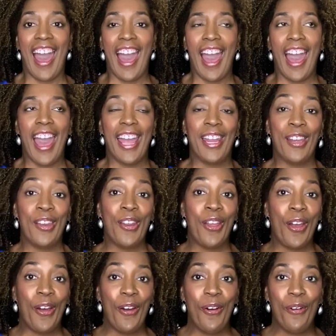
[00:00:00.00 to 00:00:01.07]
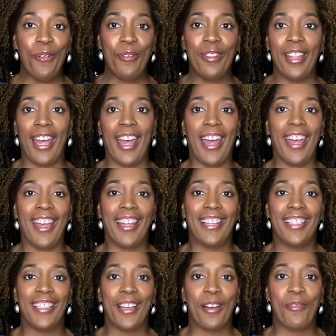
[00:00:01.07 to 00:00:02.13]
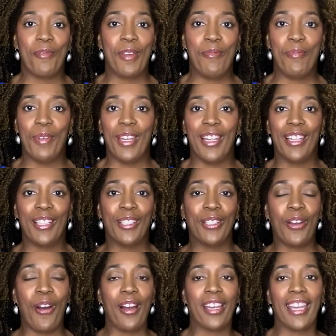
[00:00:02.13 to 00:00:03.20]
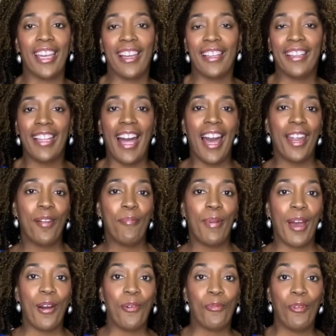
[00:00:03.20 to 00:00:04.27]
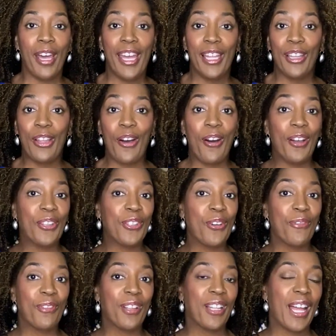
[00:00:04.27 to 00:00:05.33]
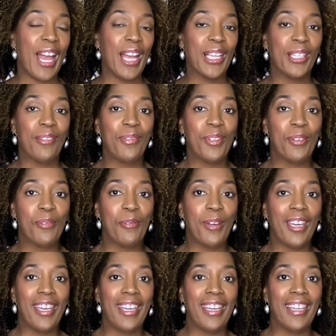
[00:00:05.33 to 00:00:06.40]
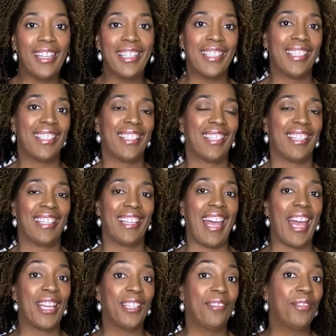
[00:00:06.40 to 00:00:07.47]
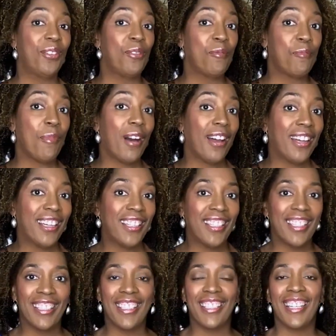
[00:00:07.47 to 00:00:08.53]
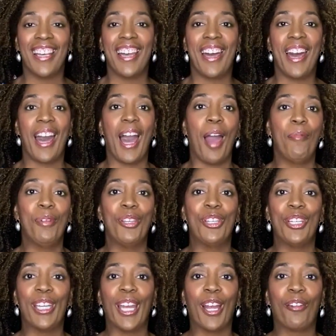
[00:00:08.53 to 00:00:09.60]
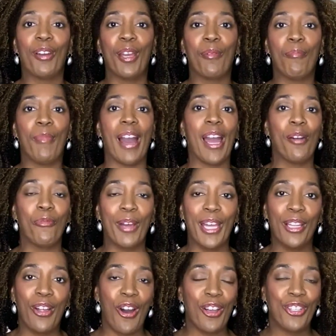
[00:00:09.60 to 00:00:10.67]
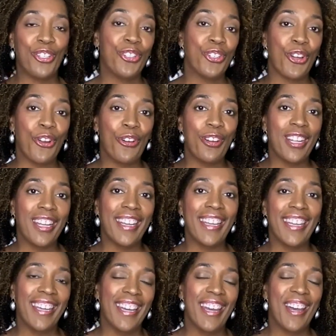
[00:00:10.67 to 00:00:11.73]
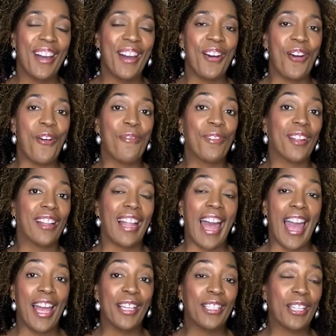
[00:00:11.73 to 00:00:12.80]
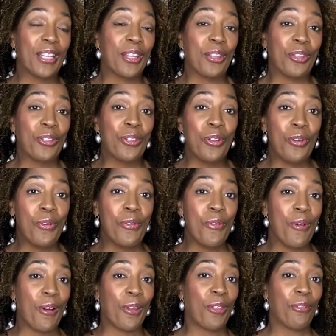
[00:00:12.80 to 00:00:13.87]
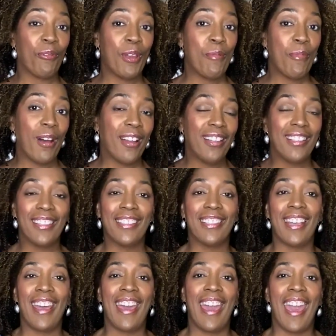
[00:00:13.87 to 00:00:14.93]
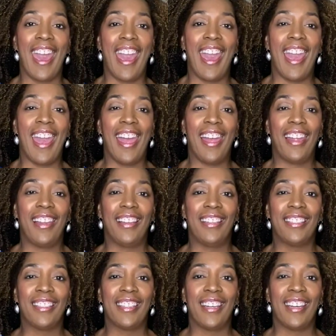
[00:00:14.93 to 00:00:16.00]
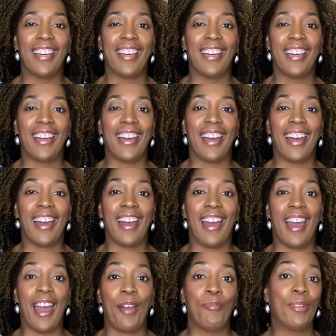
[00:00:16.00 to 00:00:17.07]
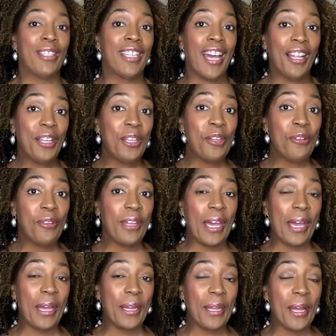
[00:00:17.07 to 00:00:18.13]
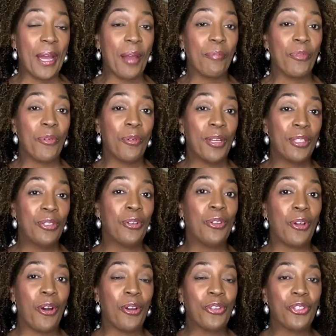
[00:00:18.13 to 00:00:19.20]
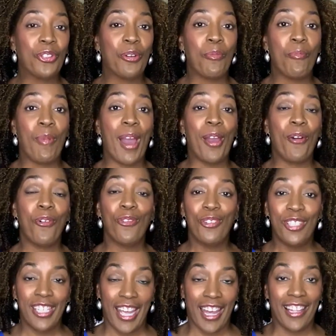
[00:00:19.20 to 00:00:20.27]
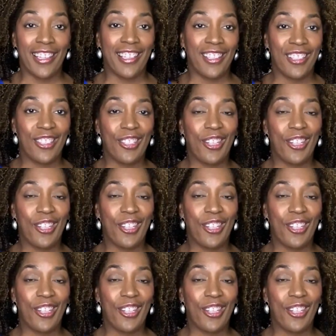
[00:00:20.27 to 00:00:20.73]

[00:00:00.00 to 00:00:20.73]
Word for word: I know that uh, we've been talking a lot about weight loss over the last few weeks, last few months. I've been sharing my weight loss journey over the last two or three months, and I've been telling you that I'm going to launch my own challenge.